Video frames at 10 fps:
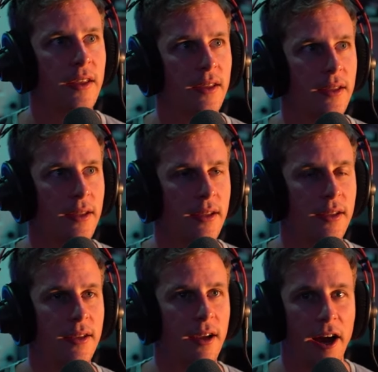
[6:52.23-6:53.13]

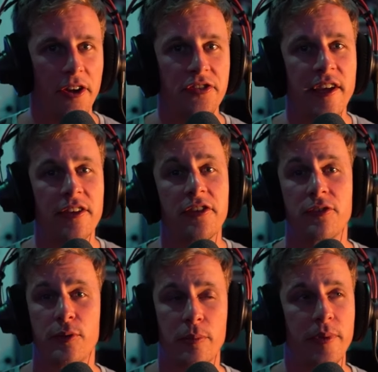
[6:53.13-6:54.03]
All right, let's take a listen
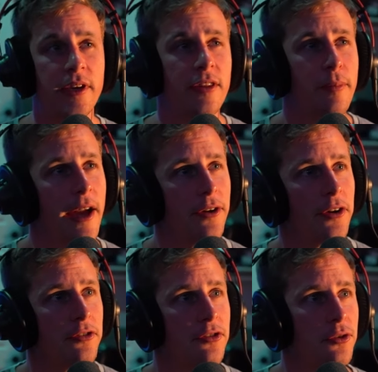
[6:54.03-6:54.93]
with the beat in the
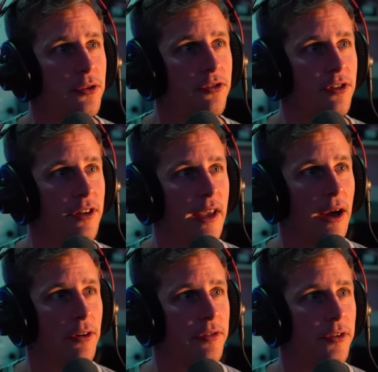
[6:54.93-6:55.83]
background too and see how
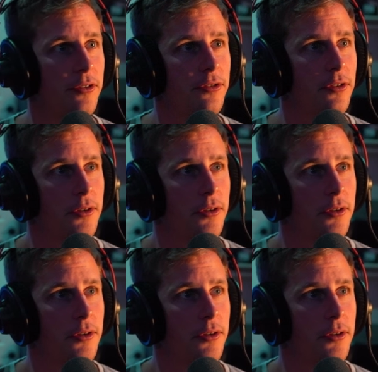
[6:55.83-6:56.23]
it feels.